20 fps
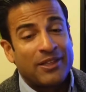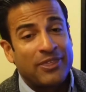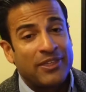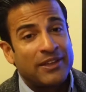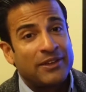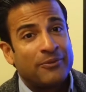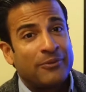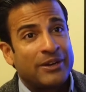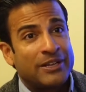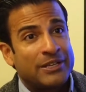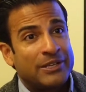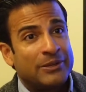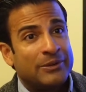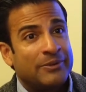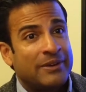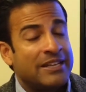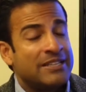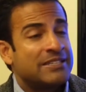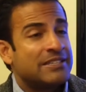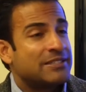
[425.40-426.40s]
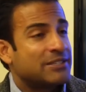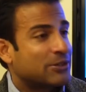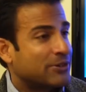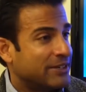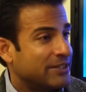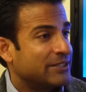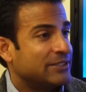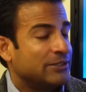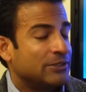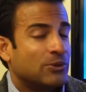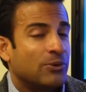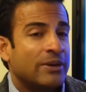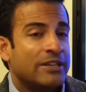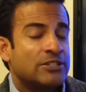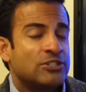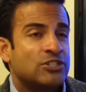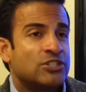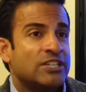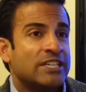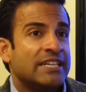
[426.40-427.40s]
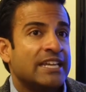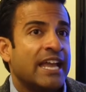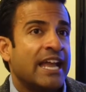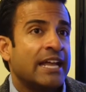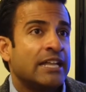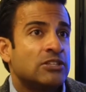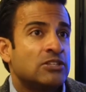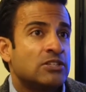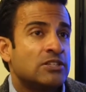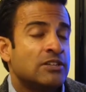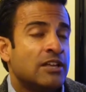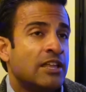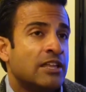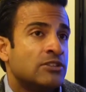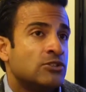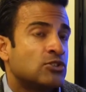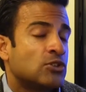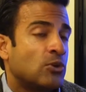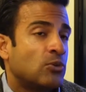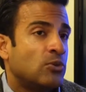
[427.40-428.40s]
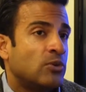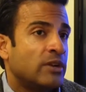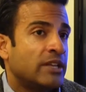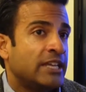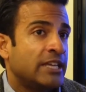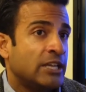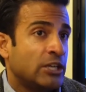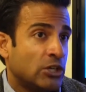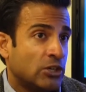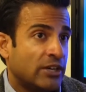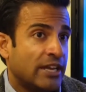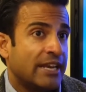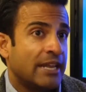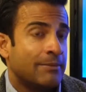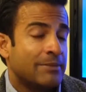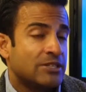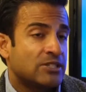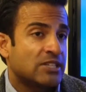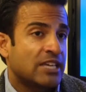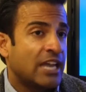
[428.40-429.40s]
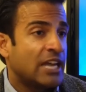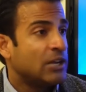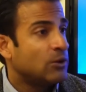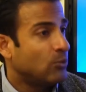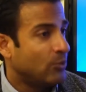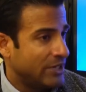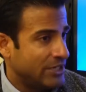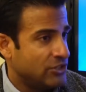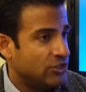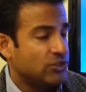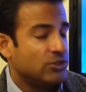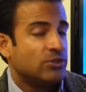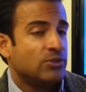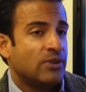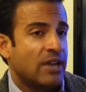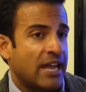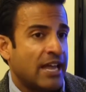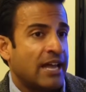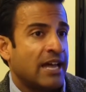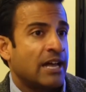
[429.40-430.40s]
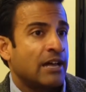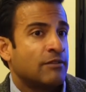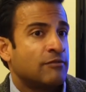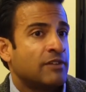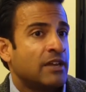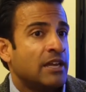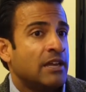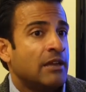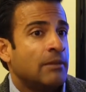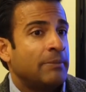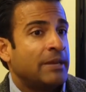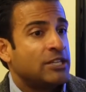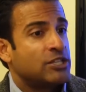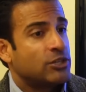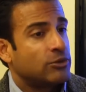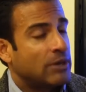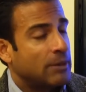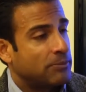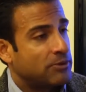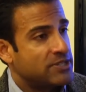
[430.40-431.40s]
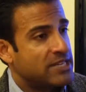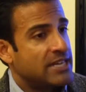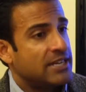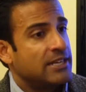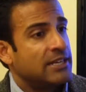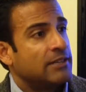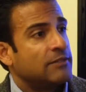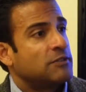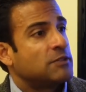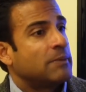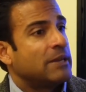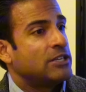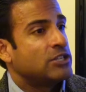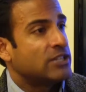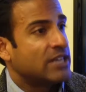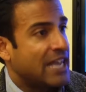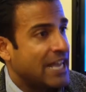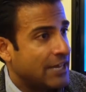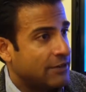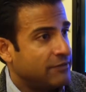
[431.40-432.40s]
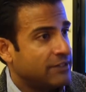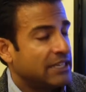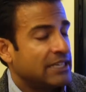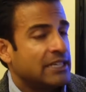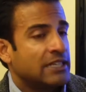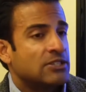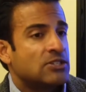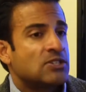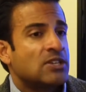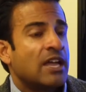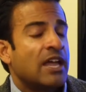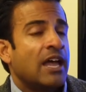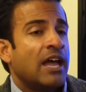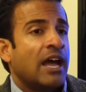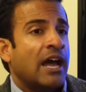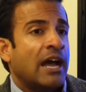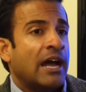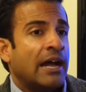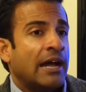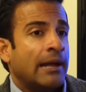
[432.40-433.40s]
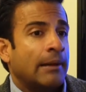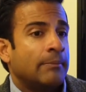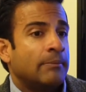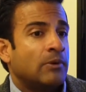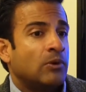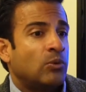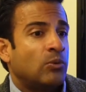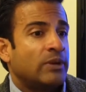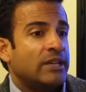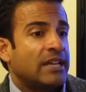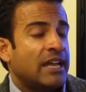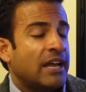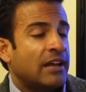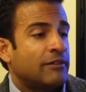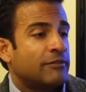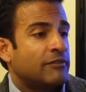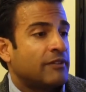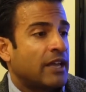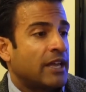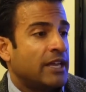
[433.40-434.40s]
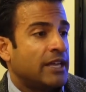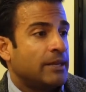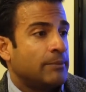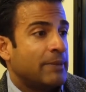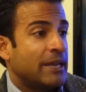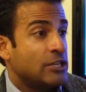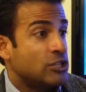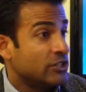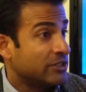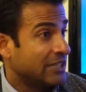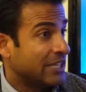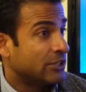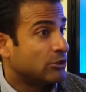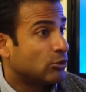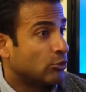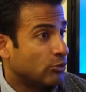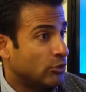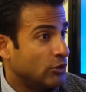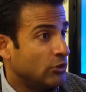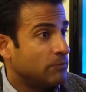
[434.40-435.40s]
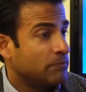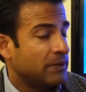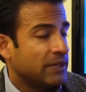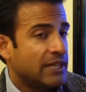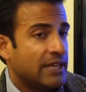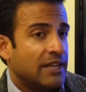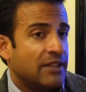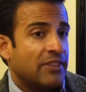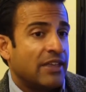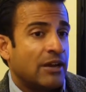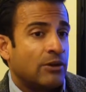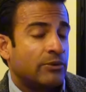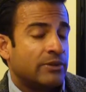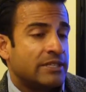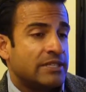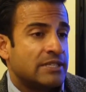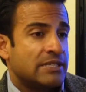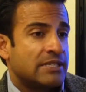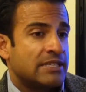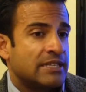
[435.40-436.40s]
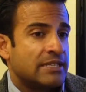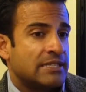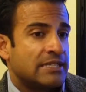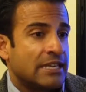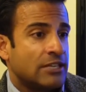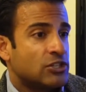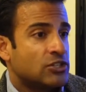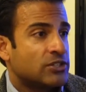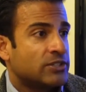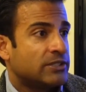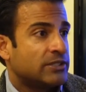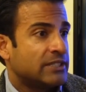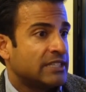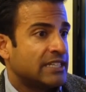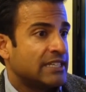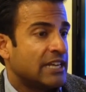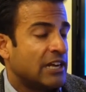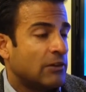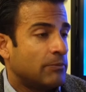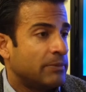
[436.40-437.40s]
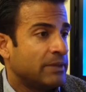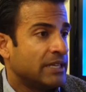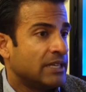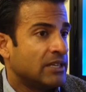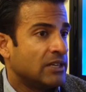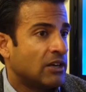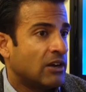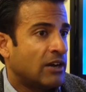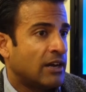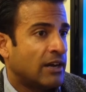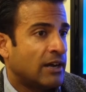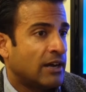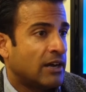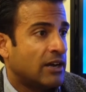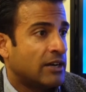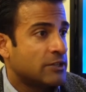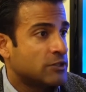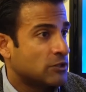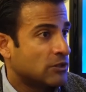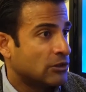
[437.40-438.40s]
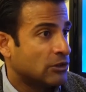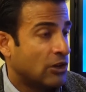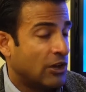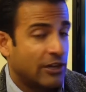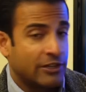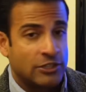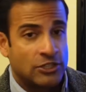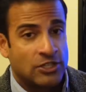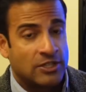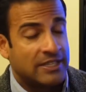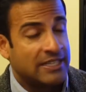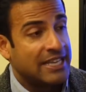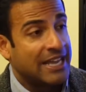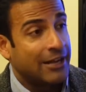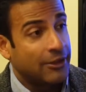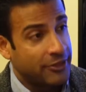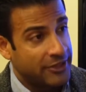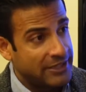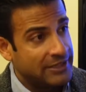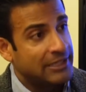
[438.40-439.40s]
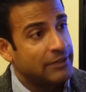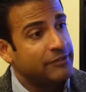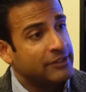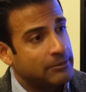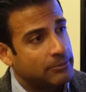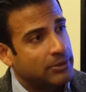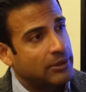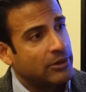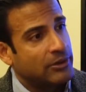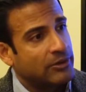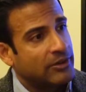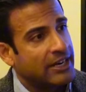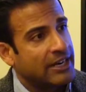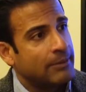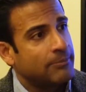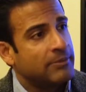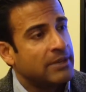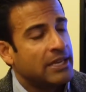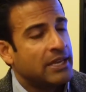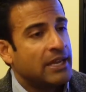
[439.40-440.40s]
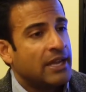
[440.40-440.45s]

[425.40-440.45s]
So I think what you raise is a critical question, and so here at MSK we do have patient representatives, patient advocates. We have a patient-led group that was essential in helping us launch the Healthy Living program,